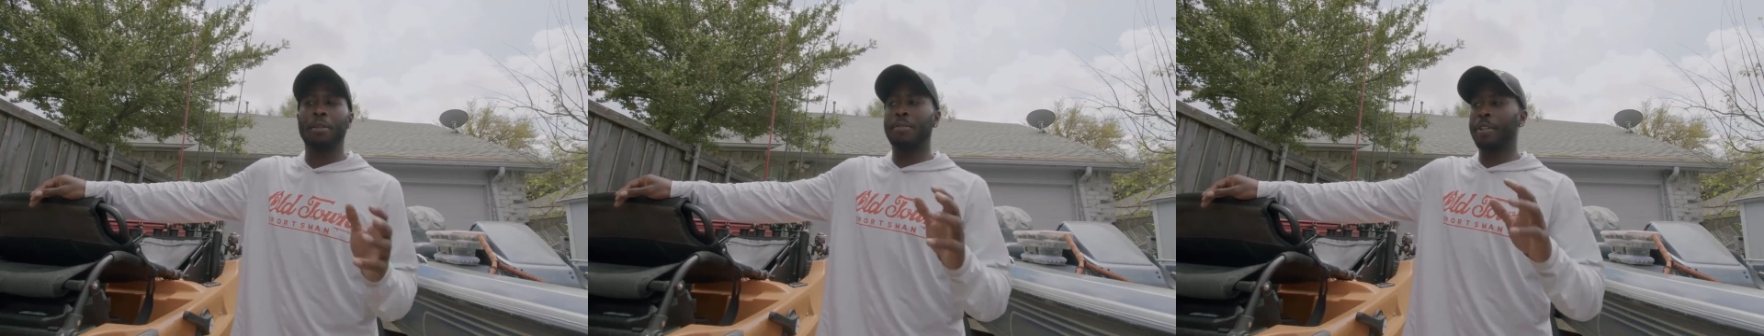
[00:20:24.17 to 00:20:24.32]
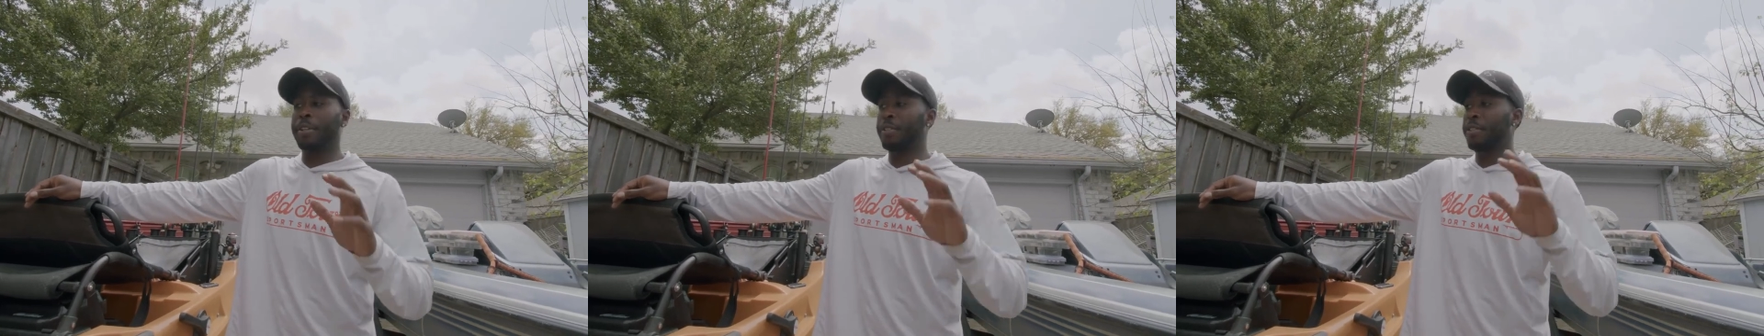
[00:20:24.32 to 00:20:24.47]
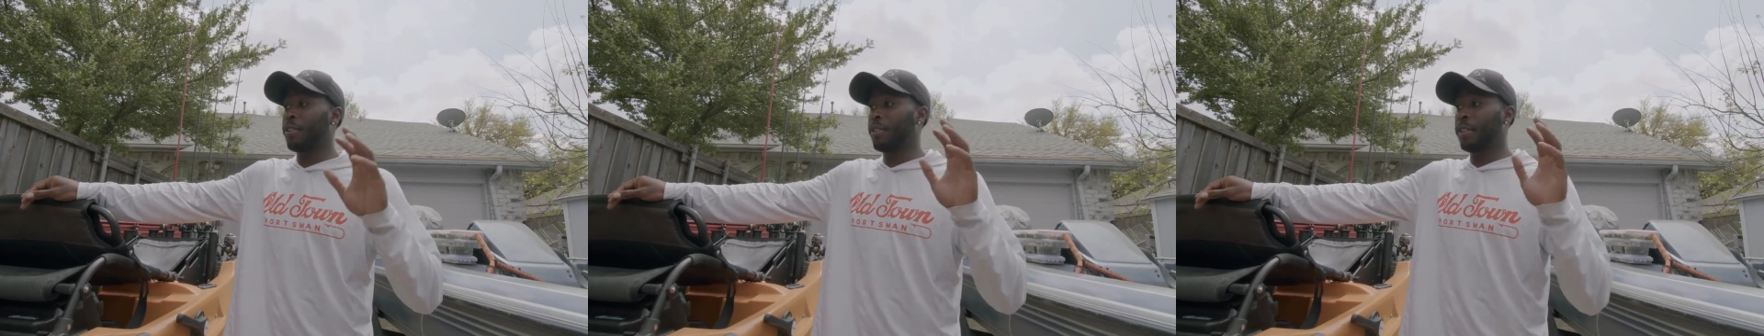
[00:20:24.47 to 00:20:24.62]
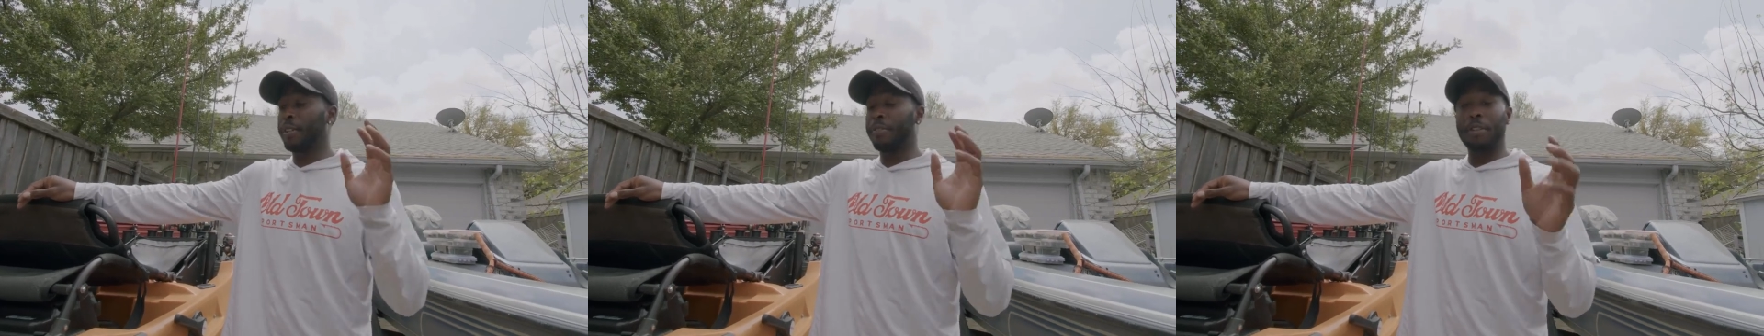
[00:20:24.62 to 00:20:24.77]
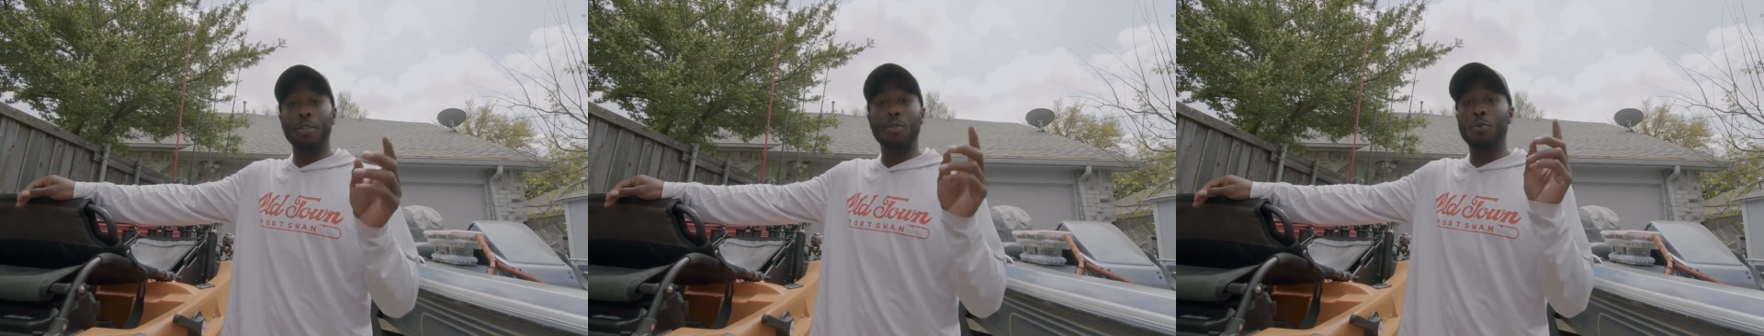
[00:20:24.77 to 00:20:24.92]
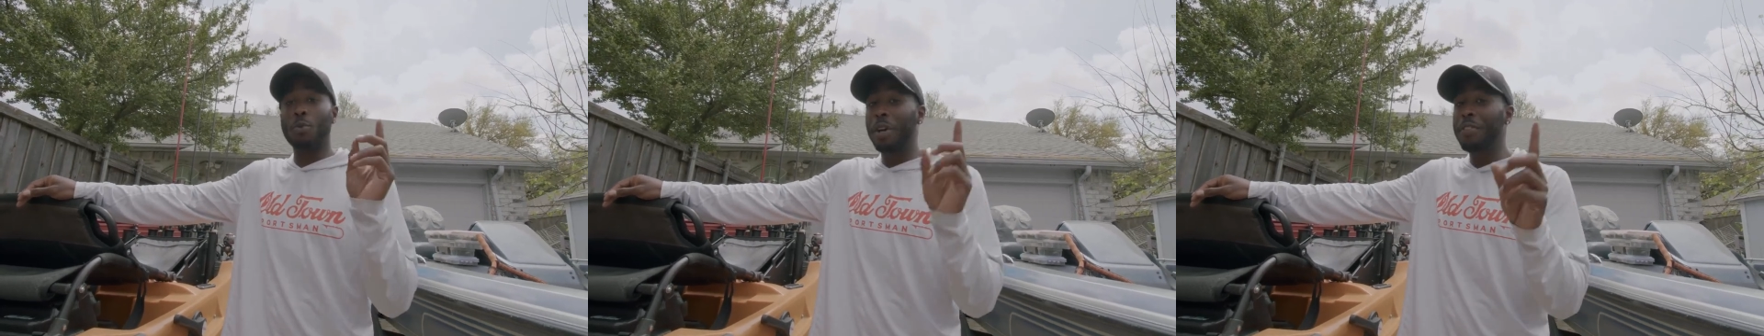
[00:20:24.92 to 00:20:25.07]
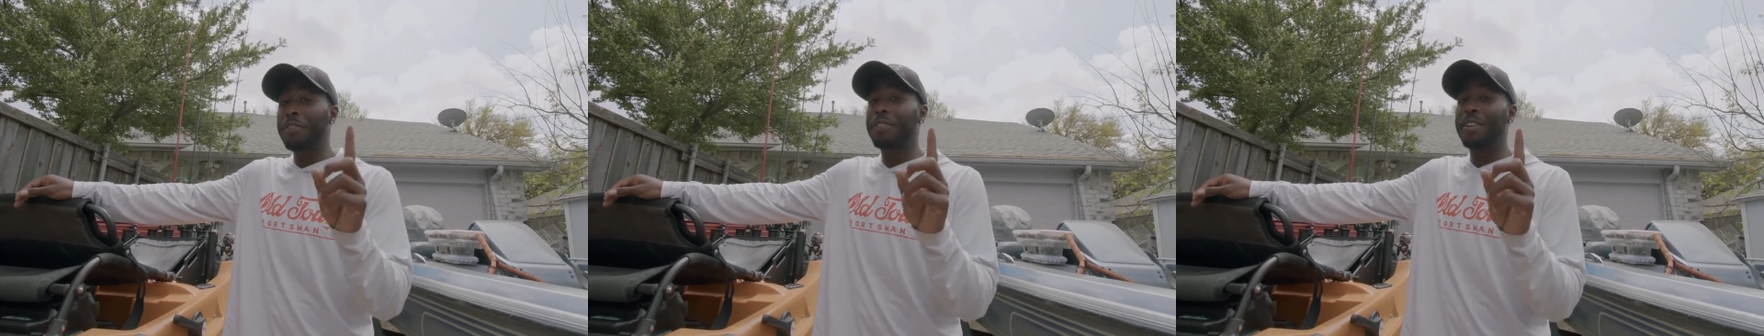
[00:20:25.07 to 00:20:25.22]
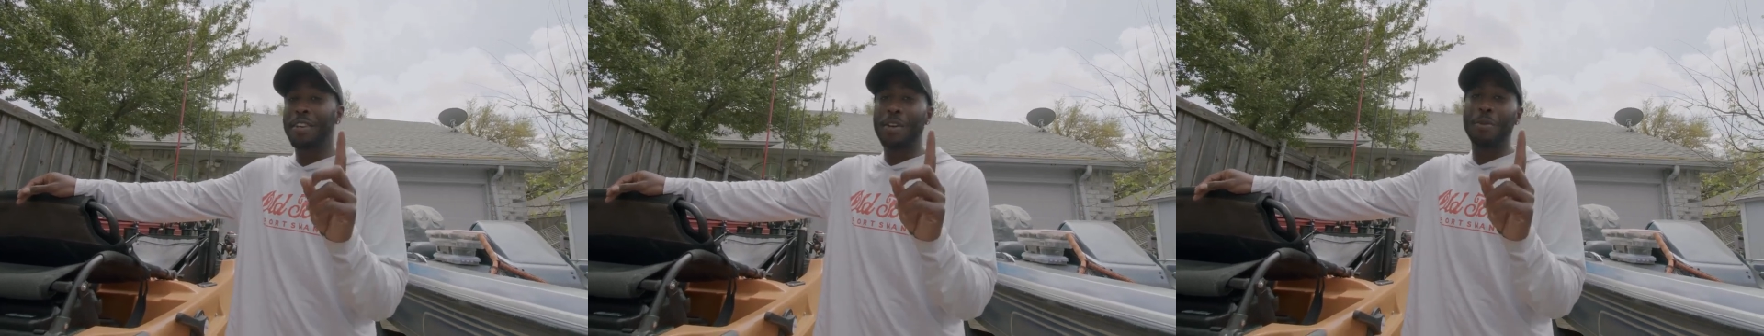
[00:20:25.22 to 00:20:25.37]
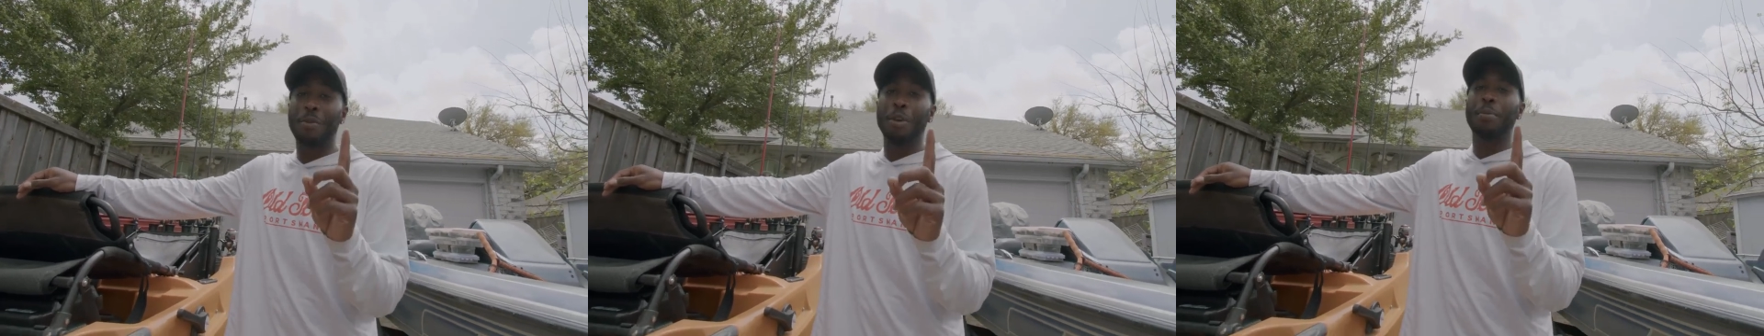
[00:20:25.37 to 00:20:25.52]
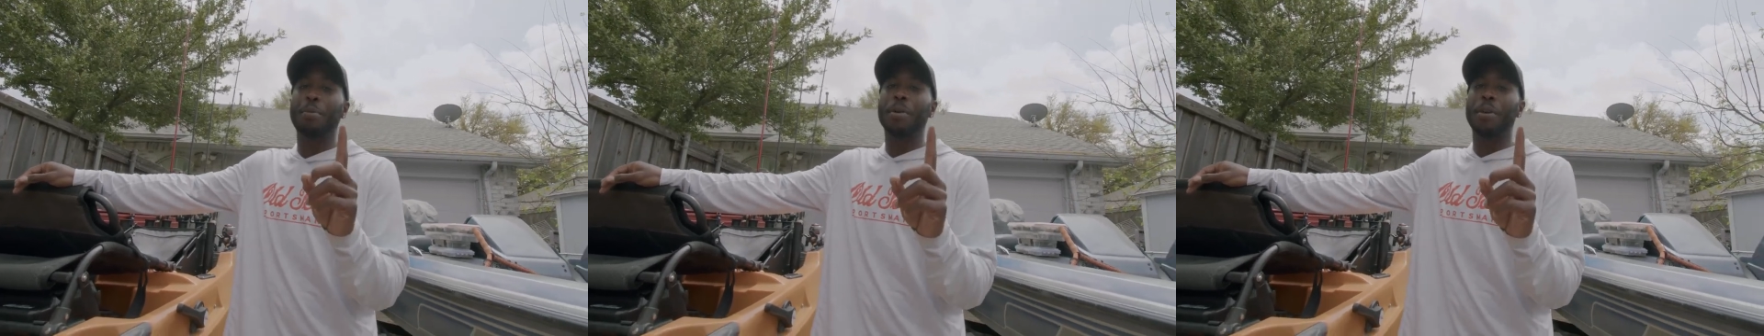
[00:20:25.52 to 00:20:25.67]
If there's one thing you
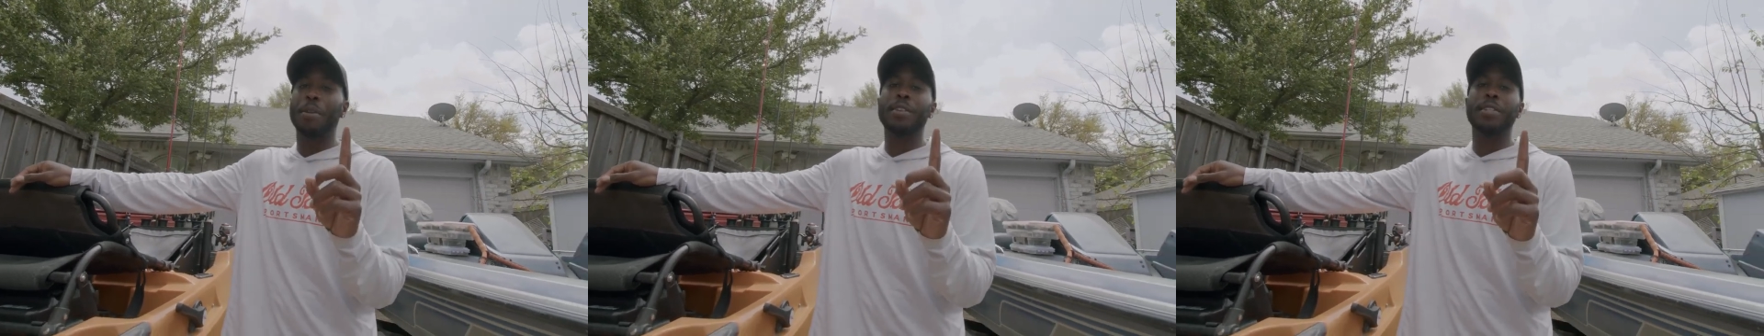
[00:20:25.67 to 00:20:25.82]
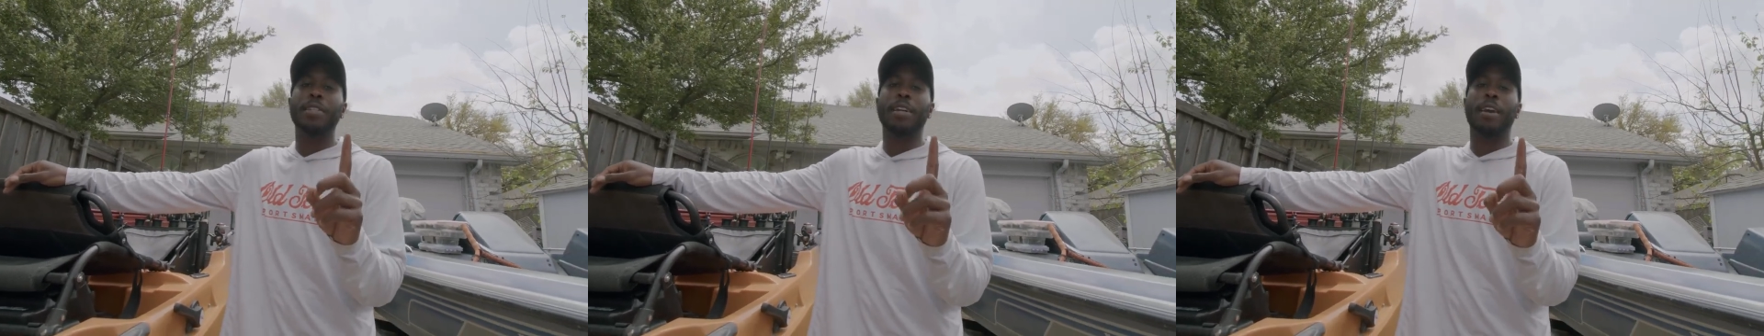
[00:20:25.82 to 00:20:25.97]
want to put on this